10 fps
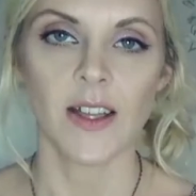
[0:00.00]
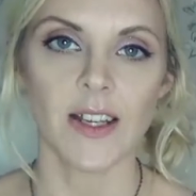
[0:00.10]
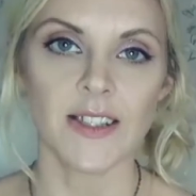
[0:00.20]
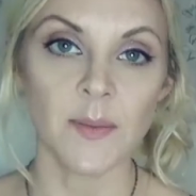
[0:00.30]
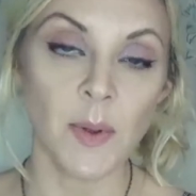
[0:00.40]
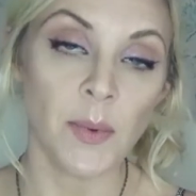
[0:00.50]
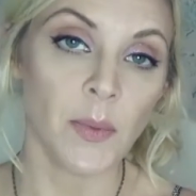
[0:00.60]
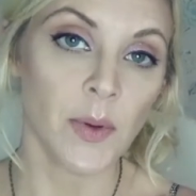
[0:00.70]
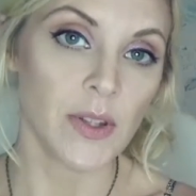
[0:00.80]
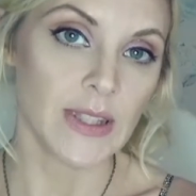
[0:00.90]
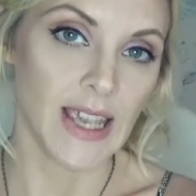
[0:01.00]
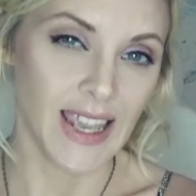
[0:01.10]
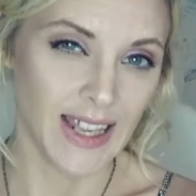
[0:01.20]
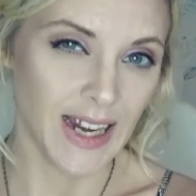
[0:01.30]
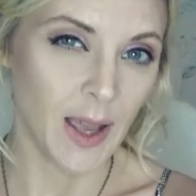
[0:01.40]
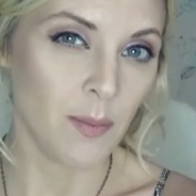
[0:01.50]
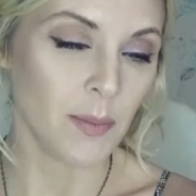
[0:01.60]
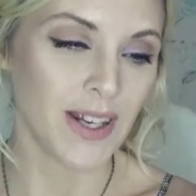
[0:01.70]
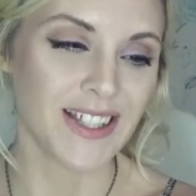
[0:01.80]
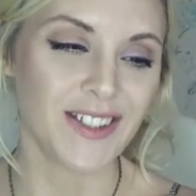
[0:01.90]
Now some people will use a heat lamp,
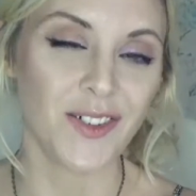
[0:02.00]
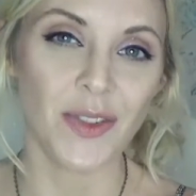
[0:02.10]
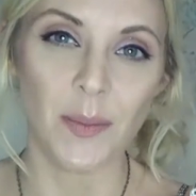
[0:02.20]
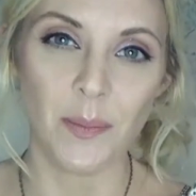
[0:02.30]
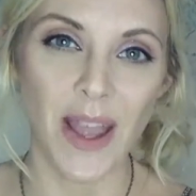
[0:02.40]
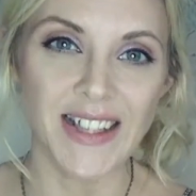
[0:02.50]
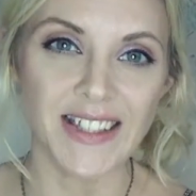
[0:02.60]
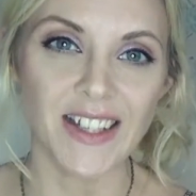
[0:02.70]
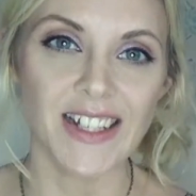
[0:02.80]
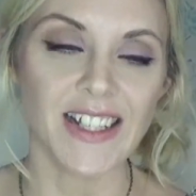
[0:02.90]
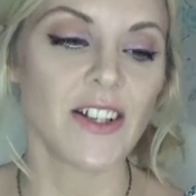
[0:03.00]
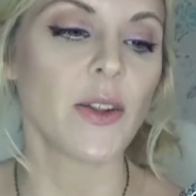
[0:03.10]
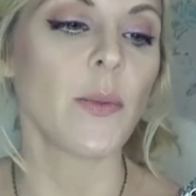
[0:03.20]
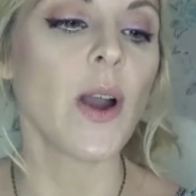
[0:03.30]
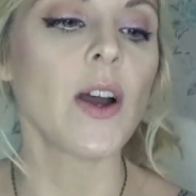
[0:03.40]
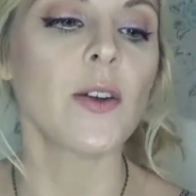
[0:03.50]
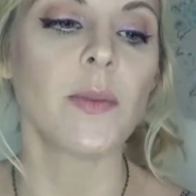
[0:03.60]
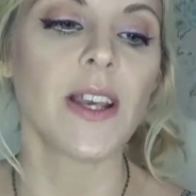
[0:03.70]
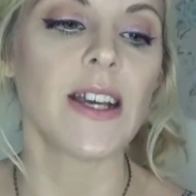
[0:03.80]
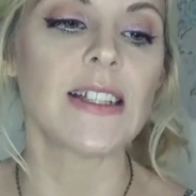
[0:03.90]
but it's not the best idea in the world
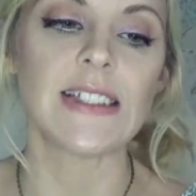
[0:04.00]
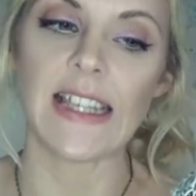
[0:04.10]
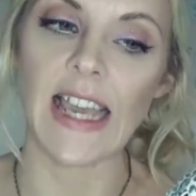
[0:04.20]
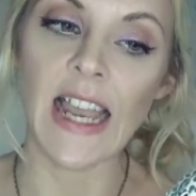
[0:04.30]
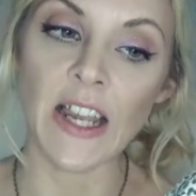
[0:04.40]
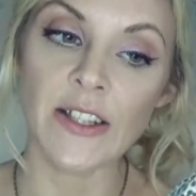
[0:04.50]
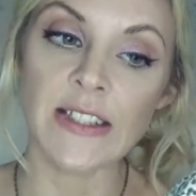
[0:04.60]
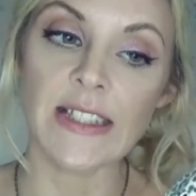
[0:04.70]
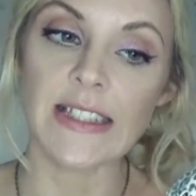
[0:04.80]
because the gecko's